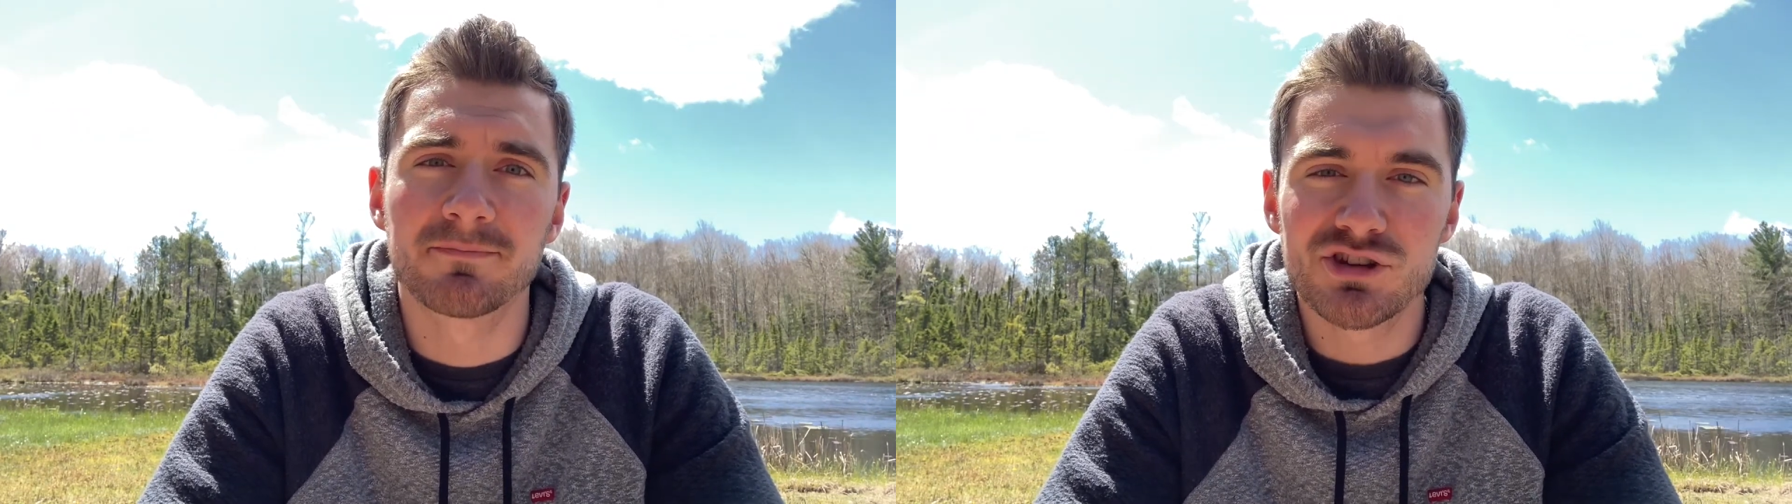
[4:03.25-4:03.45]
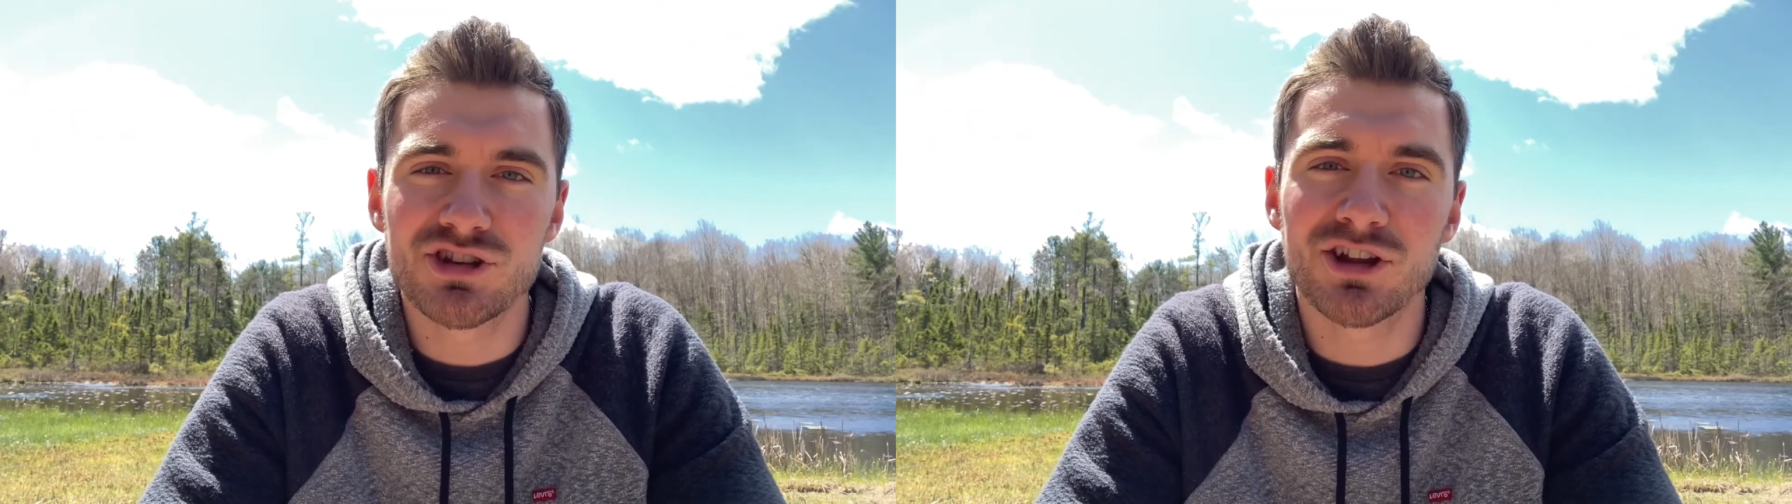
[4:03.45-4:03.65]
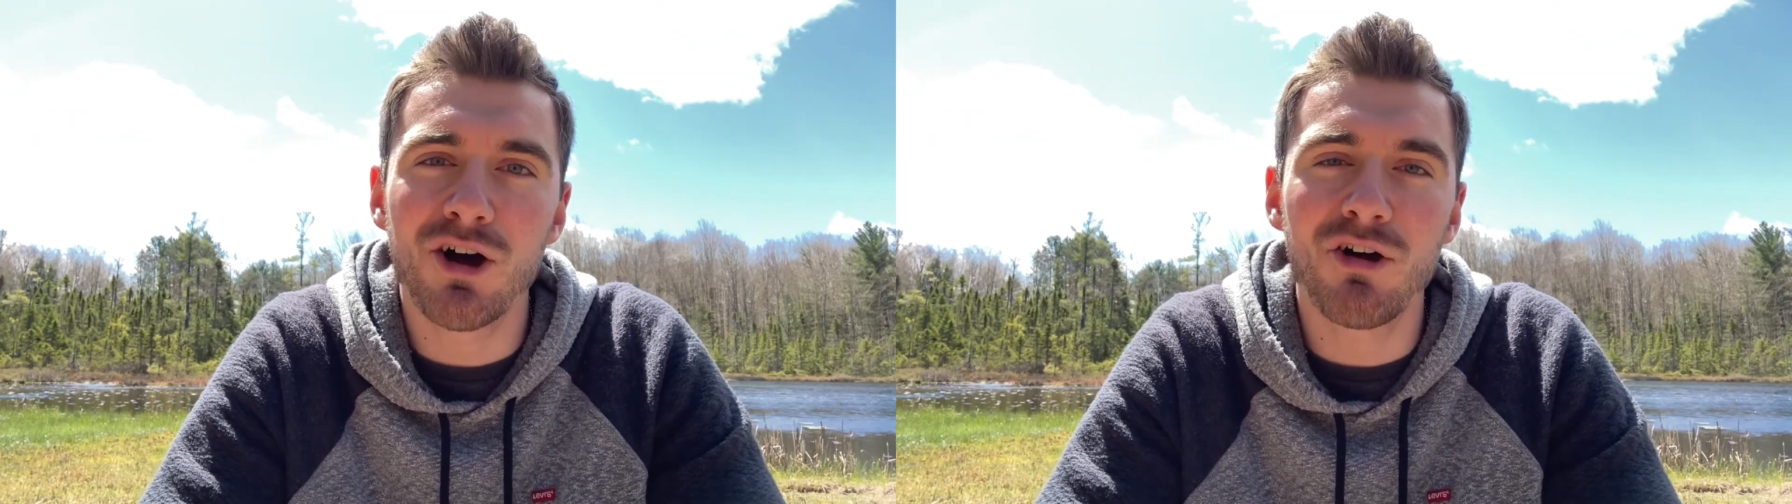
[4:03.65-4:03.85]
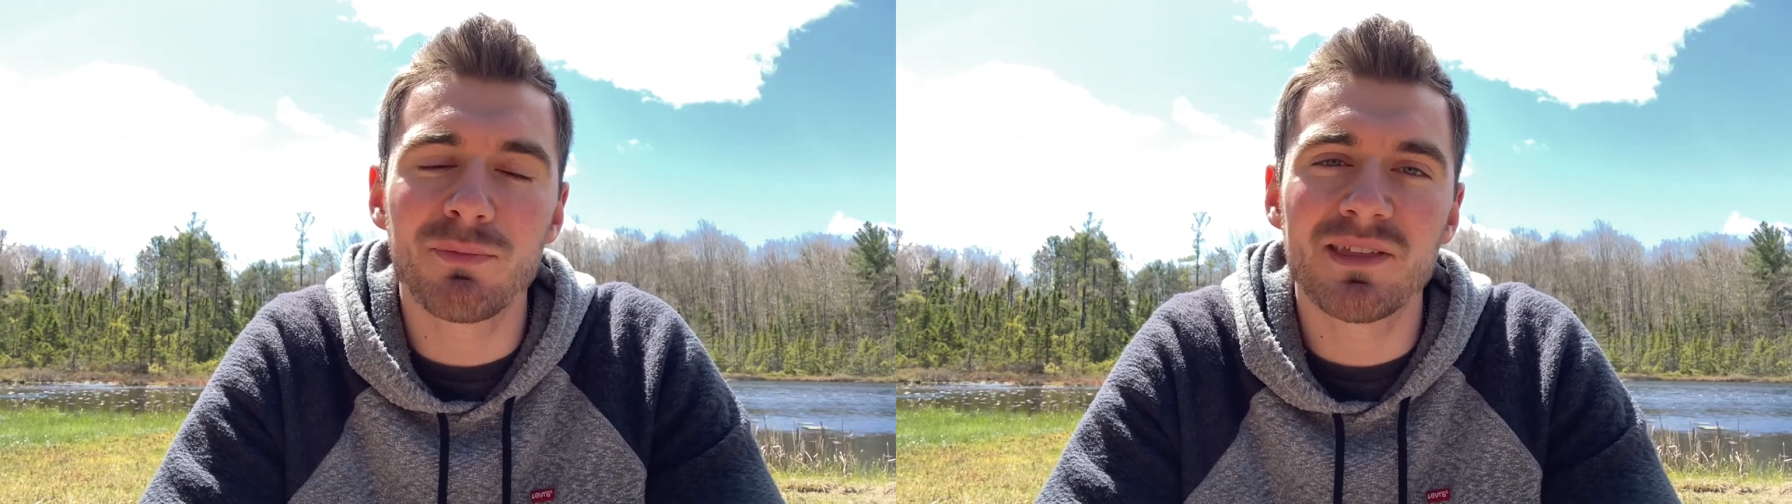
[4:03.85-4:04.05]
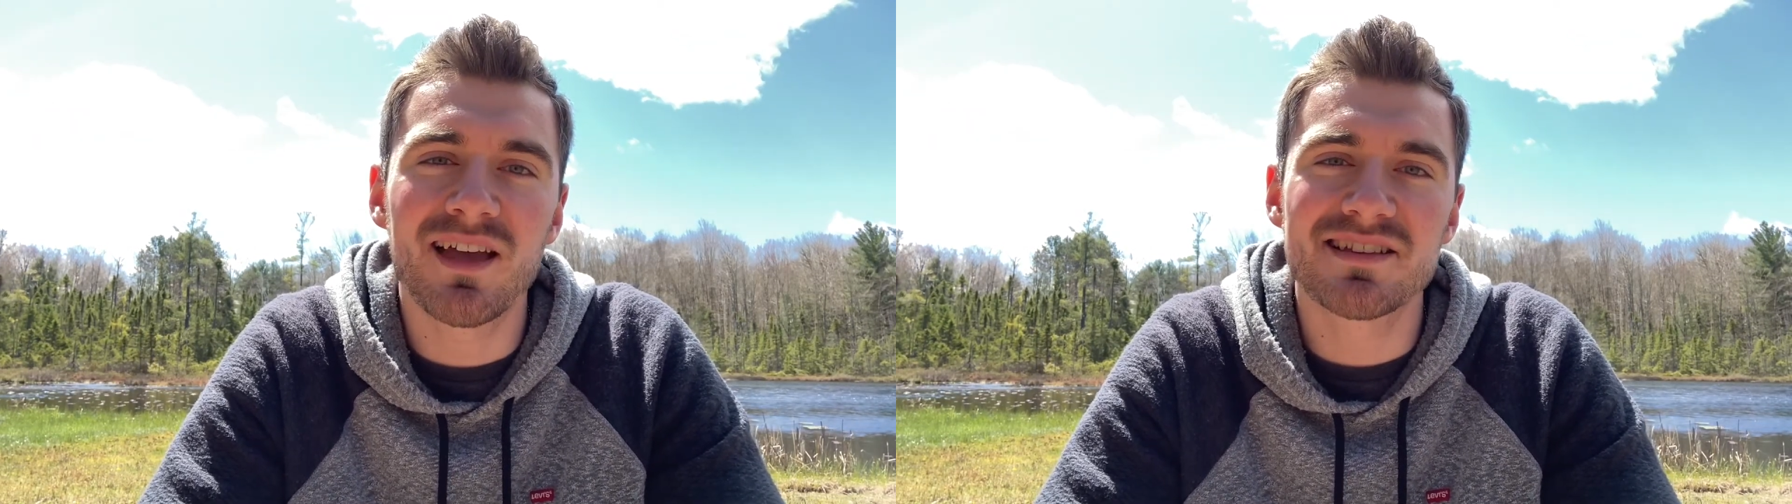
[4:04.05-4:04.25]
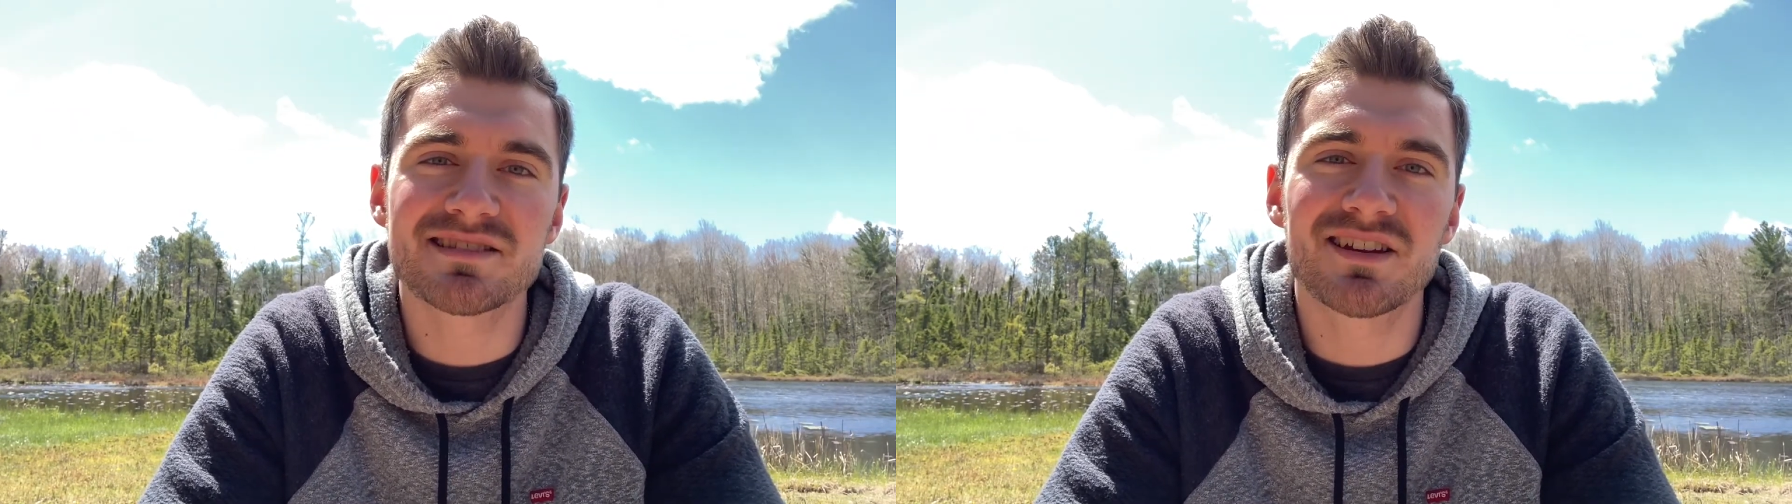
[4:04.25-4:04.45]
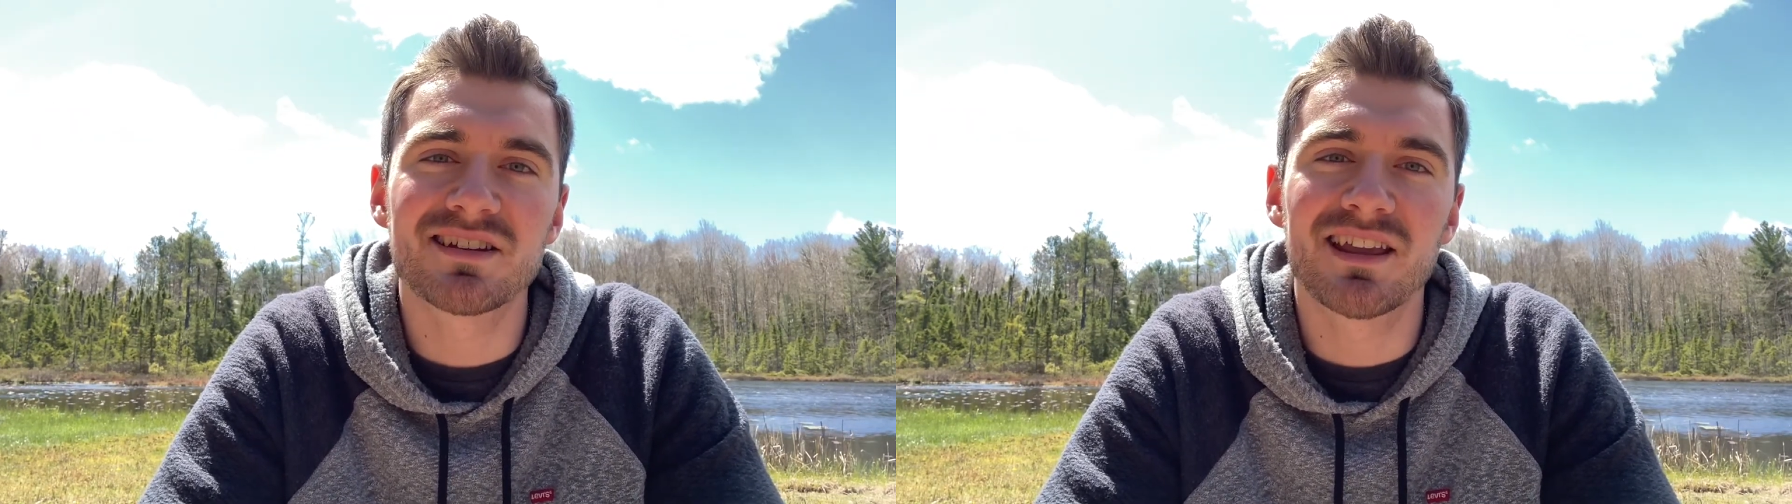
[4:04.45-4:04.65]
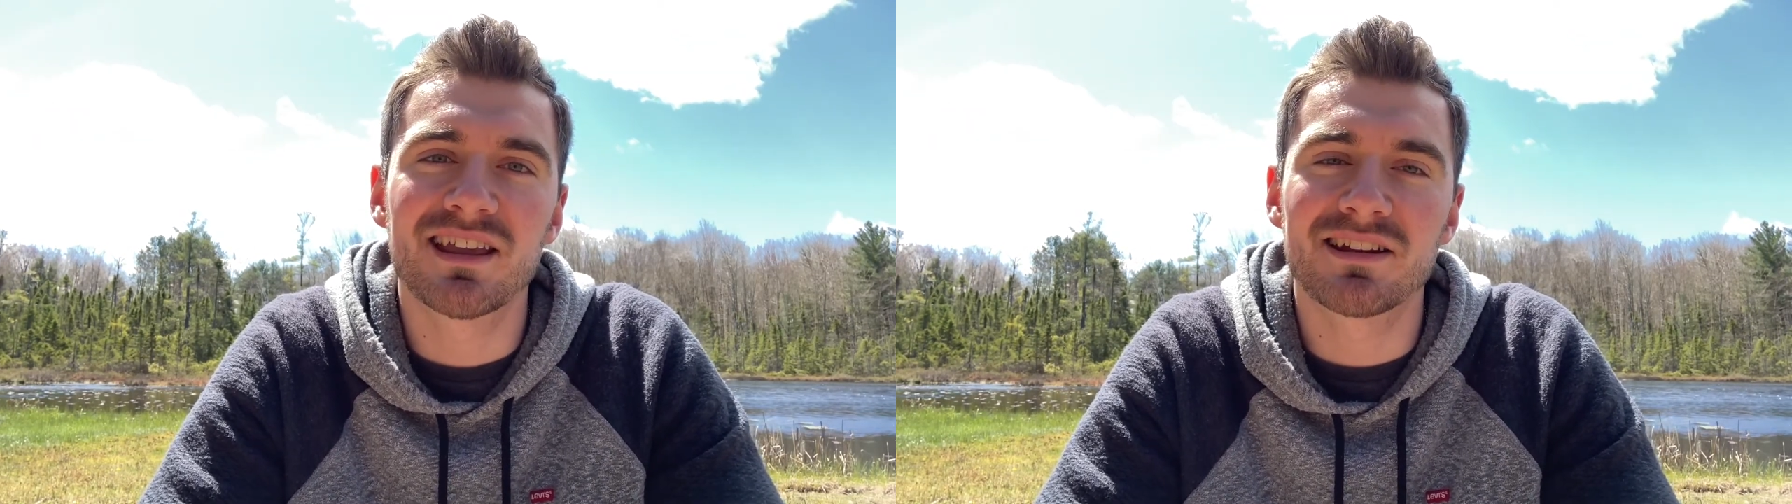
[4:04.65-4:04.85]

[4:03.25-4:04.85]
She called me that Sunday